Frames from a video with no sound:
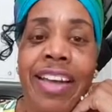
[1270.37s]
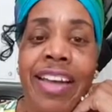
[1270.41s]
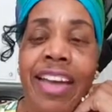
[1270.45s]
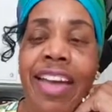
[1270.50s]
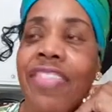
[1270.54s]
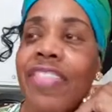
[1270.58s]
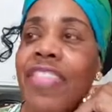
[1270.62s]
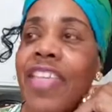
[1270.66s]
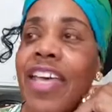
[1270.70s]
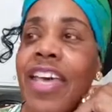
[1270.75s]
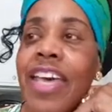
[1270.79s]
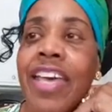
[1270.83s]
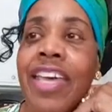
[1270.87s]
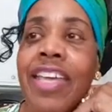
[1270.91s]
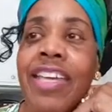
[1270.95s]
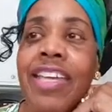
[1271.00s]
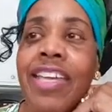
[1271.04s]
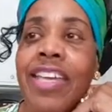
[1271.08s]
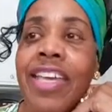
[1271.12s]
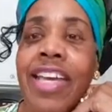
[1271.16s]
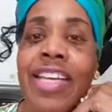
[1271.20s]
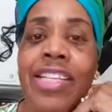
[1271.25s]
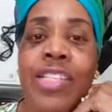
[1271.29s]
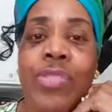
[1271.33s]
And
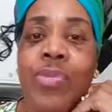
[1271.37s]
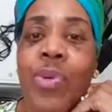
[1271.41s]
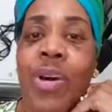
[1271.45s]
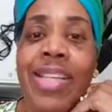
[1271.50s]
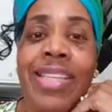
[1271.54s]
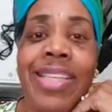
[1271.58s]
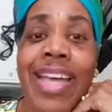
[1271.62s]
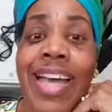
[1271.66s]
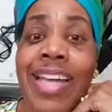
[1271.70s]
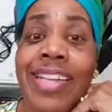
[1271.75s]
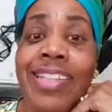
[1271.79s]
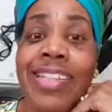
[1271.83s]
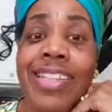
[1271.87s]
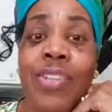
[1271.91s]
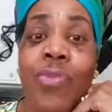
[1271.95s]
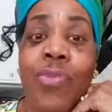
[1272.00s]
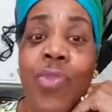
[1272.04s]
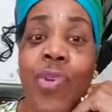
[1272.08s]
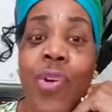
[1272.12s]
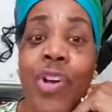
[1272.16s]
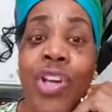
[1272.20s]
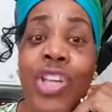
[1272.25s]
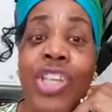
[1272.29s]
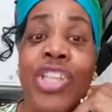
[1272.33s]
then guess what? That didn't
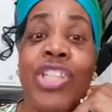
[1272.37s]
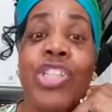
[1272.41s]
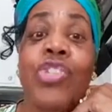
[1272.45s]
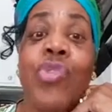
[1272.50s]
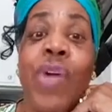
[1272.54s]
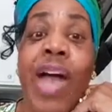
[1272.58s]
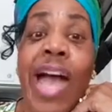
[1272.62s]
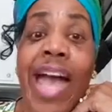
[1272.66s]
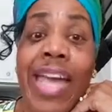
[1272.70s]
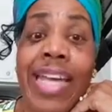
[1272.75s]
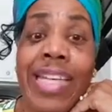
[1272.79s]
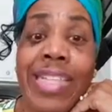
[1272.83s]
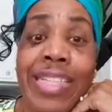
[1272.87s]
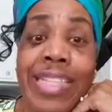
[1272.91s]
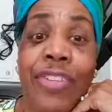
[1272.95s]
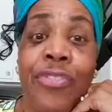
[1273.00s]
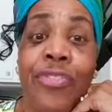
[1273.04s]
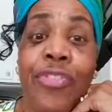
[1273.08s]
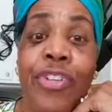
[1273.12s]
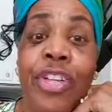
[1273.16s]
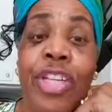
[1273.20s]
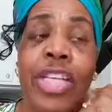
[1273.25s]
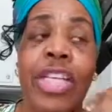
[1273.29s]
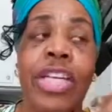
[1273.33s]
work. You try it
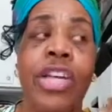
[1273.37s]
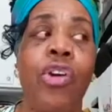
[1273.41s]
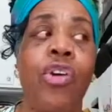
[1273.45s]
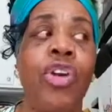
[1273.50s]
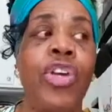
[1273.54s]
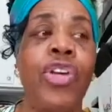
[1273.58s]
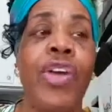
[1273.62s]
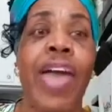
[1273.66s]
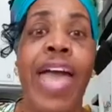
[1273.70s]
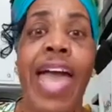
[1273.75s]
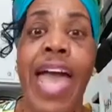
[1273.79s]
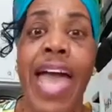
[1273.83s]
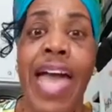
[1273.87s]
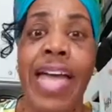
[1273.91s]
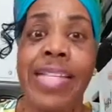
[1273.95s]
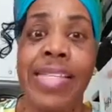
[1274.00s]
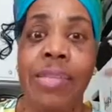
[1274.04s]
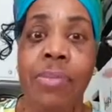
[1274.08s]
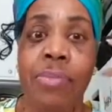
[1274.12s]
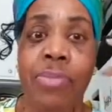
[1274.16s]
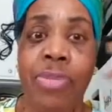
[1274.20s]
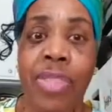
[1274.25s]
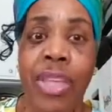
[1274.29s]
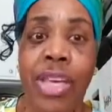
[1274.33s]
differently, or you add
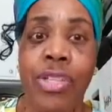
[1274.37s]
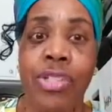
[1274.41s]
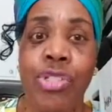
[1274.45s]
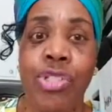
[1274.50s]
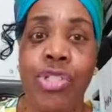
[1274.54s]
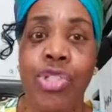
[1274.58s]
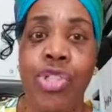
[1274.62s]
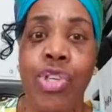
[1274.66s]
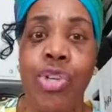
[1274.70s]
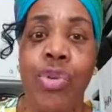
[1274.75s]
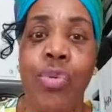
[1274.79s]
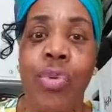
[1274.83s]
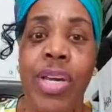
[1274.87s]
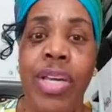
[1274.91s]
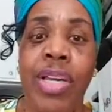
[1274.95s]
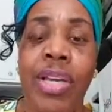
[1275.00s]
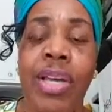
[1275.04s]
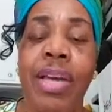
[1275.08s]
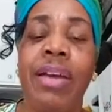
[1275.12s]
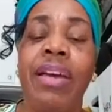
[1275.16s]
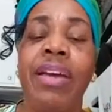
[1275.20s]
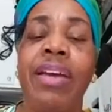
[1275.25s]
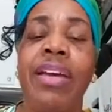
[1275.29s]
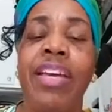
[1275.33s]
some things to it.
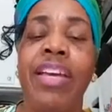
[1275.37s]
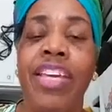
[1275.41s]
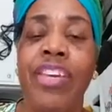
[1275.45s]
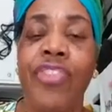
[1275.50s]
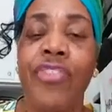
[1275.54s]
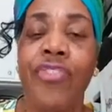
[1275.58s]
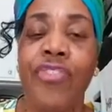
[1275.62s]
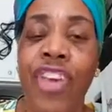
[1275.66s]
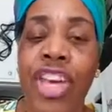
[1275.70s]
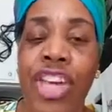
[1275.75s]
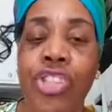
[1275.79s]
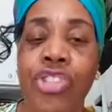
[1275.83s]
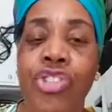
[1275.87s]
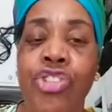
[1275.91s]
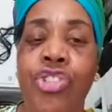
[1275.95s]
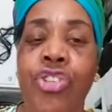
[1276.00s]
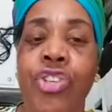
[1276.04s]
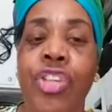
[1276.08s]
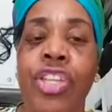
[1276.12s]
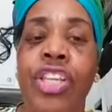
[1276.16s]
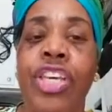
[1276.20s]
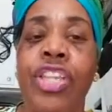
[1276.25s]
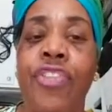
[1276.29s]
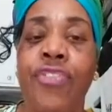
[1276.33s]

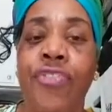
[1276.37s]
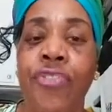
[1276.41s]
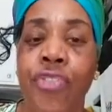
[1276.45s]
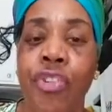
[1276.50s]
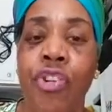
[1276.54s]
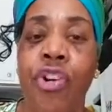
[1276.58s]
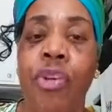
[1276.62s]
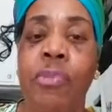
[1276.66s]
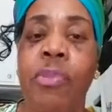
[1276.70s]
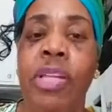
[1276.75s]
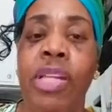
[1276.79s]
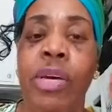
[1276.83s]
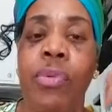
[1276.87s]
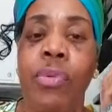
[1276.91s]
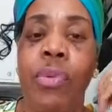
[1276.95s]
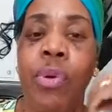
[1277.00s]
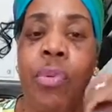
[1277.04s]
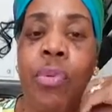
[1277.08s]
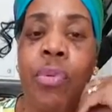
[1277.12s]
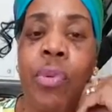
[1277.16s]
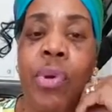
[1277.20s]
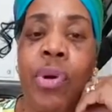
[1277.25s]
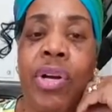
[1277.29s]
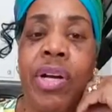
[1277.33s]
Eventually, the formula
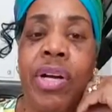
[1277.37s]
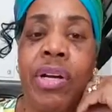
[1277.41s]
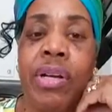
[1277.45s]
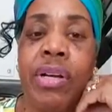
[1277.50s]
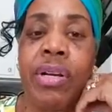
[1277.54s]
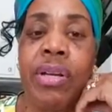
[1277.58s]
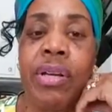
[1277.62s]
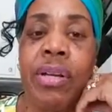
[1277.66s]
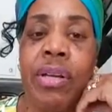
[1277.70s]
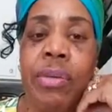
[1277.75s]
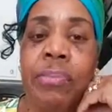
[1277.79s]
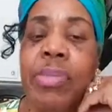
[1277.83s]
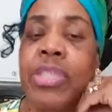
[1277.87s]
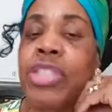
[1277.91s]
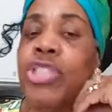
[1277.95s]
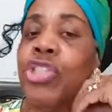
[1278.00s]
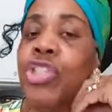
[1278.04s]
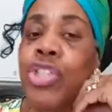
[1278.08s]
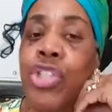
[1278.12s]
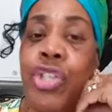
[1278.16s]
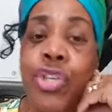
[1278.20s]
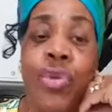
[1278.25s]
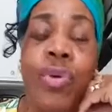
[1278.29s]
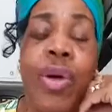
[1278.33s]
will work.
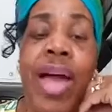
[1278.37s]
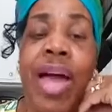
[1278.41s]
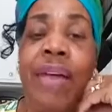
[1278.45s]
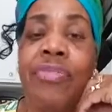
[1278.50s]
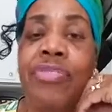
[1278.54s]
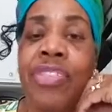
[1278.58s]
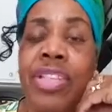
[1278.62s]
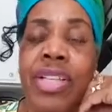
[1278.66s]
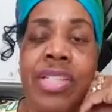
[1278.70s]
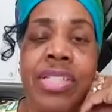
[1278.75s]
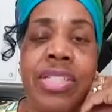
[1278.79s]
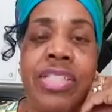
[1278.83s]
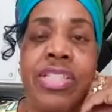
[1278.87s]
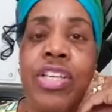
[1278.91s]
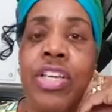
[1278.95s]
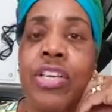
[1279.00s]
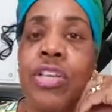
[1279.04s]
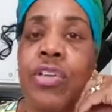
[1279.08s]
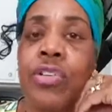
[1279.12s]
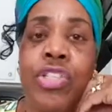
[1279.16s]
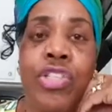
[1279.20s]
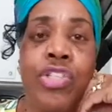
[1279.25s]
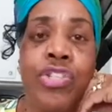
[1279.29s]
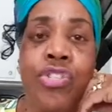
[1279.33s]
But you have to
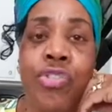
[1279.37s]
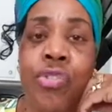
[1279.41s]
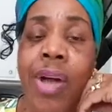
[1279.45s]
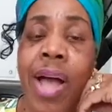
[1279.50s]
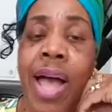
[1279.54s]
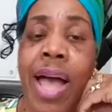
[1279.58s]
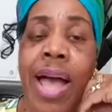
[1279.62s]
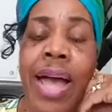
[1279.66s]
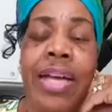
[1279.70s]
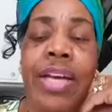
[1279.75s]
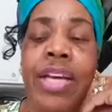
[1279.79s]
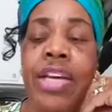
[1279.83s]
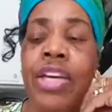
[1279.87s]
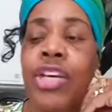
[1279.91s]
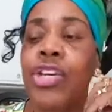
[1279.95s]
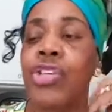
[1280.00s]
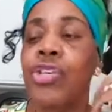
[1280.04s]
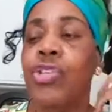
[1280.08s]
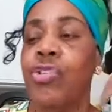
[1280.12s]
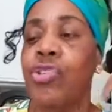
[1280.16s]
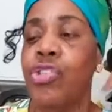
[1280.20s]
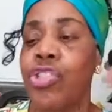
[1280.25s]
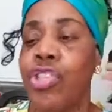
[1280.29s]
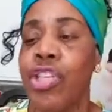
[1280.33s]
continue to try.
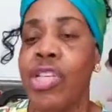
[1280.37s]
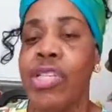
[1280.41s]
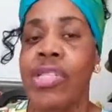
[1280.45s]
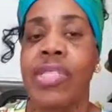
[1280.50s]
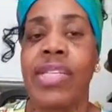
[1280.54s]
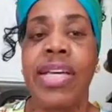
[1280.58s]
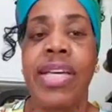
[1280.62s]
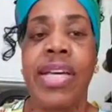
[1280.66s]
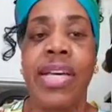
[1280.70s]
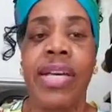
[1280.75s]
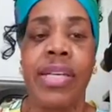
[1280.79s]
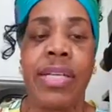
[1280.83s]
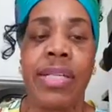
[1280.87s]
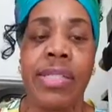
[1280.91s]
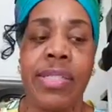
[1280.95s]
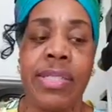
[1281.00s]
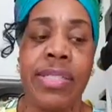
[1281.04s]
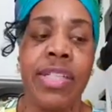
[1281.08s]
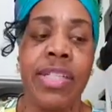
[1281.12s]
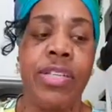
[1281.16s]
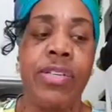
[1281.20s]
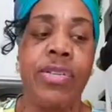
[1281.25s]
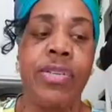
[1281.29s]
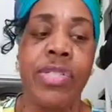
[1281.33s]
You just can't
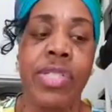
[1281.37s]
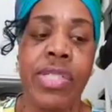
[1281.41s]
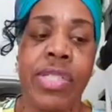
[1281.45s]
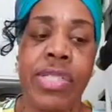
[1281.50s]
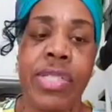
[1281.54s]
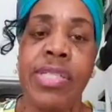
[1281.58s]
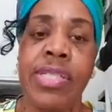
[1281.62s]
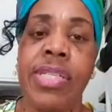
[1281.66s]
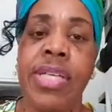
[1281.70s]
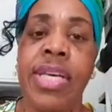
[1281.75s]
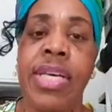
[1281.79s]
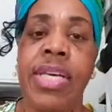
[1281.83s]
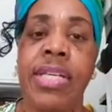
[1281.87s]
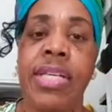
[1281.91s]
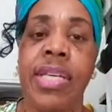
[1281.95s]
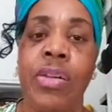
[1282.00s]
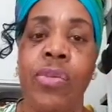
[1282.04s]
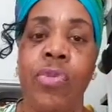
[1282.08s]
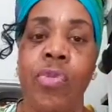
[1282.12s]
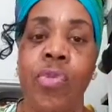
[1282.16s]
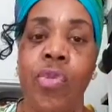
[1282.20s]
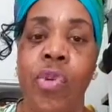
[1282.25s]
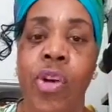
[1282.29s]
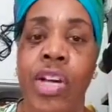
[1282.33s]
continue to sit
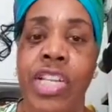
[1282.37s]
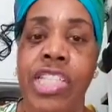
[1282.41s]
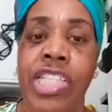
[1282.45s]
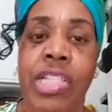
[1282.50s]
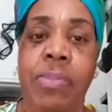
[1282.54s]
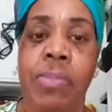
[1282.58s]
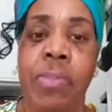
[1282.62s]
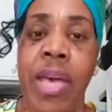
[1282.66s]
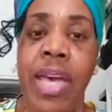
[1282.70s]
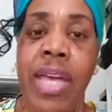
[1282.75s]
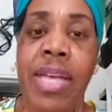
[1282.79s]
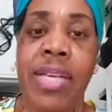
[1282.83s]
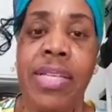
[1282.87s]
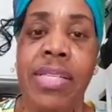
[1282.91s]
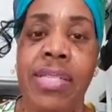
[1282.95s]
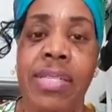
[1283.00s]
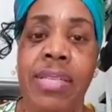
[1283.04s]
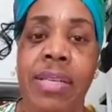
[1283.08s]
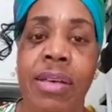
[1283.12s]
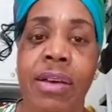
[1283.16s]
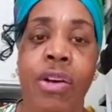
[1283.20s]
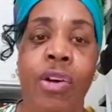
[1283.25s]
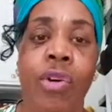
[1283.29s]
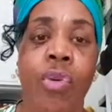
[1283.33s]
in one
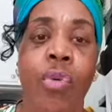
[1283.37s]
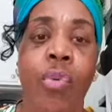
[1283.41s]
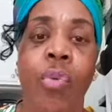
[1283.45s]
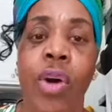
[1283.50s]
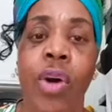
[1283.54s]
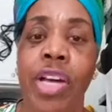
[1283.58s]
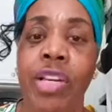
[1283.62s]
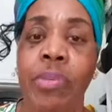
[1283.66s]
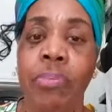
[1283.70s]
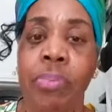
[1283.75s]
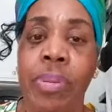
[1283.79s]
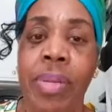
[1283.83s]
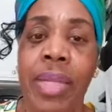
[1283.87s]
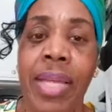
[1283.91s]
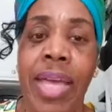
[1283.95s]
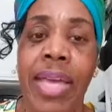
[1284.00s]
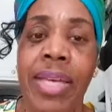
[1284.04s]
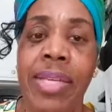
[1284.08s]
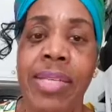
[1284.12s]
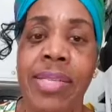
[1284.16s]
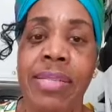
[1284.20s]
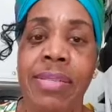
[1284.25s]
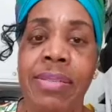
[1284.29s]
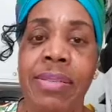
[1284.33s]
space, one
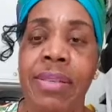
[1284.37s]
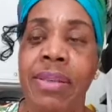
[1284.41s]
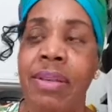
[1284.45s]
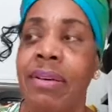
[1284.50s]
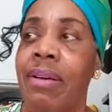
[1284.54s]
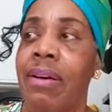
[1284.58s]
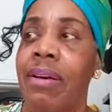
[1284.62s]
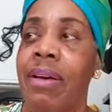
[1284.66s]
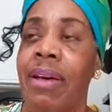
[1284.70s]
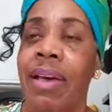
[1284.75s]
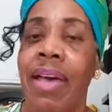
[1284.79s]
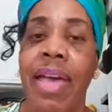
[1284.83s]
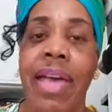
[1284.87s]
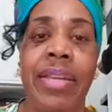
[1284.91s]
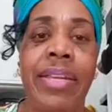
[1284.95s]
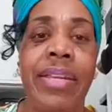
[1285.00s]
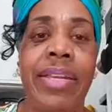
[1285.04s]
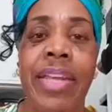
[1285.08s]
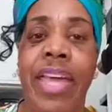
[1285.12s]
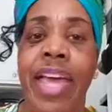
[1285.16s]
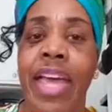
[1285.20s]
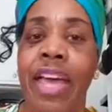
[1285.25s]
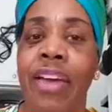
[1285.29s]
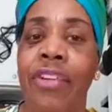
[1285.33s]
place,
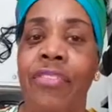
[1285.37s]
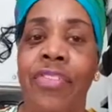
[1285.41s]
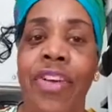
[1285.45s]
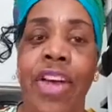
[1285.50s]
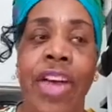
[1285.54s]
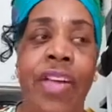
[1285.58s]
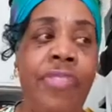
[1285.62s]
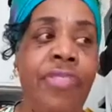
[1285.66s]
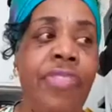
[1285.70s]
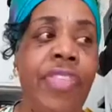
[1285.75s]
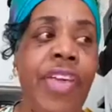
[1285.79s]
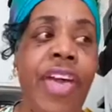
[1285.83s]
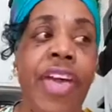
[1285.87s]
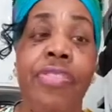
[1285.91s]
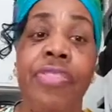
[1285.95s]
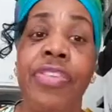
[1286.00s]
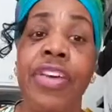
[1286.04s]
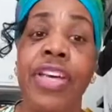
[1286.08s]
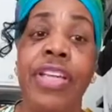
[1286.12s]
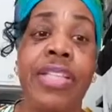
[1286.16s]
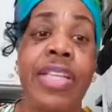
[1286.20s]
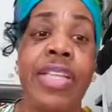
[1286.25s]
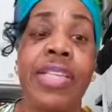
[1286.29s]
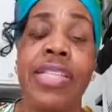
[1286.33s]
and
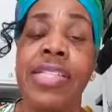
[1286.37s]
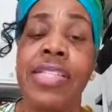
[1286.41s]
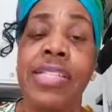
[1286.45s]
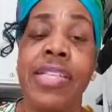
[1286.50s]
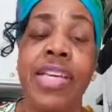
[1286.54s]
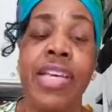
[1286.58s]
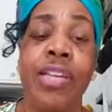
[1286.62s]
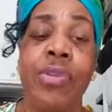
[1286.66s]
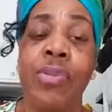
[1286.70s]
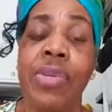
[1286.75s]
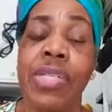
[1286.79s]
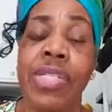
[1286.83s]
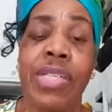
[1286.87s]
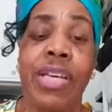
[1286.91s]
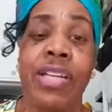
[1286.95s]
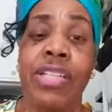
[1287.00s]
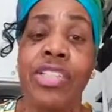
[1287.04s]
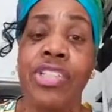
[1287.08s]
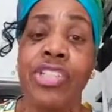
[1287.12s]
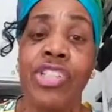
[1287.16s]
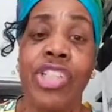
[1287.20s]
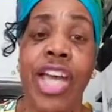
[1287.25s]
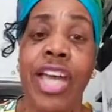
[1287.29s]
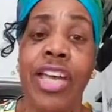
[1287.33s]
think that the scenery is
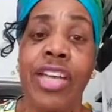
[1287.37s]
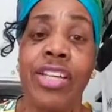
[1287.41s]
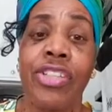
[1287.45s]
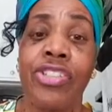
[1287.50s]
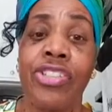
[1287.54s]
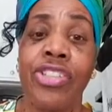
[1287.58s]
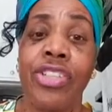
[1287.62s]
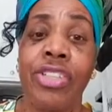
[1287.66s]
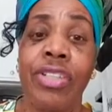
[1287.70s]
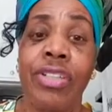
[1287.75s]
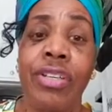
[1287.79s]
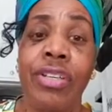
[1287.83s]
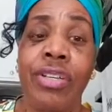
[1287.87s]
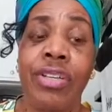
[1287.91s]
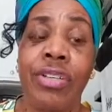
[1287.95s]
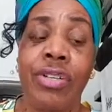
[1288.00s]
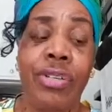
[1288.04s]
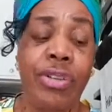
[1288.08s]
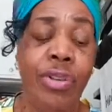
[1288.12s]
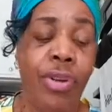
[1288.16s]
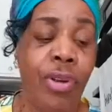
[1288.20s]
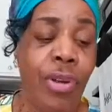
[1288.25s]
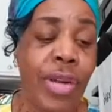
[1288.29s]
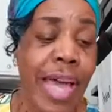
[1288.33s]
going to change.
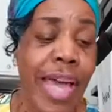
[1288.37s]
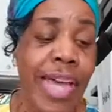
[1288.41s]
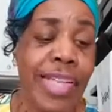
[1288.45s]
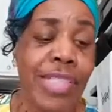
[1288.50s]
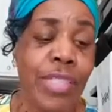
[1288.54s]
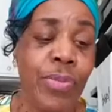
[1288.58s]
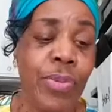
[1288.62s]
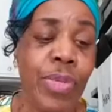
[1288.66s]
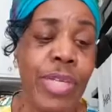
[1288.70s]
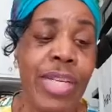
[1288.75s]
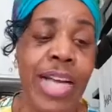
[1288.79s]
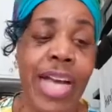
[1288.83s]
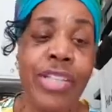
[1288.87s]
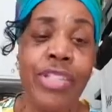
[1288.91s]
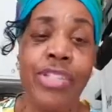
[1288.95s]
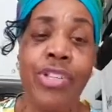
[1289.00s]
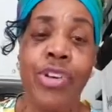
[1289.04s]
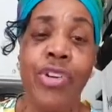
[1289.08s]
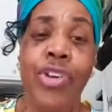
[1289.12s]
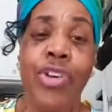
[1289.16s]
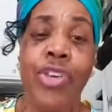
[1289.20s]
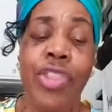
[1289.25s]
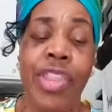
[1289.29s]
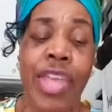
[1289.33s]
Last week I
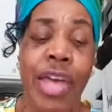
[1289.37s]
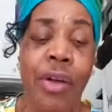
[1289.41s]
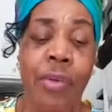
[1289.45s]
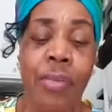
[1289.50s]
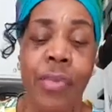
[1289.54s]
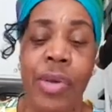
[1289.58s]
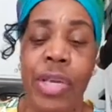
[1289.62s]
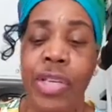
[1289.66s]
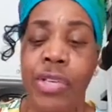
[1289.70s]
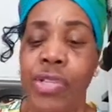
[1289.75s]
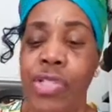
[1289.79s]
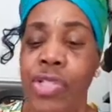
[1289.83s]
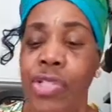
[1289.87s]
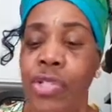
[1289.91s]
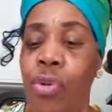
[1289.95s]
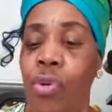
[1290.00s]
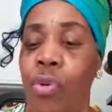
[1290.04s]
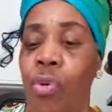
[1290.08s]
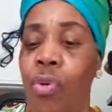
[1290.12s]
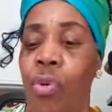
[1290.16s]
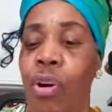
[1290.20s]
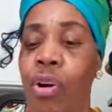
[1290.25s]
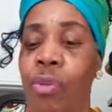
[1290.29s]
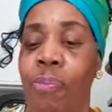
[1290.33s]
told you that we used to
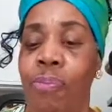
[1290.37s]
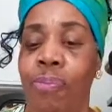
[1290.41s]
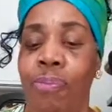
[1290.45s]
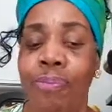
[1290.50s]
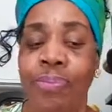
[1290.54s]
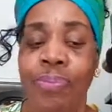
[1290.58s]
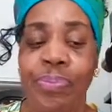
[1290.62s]
call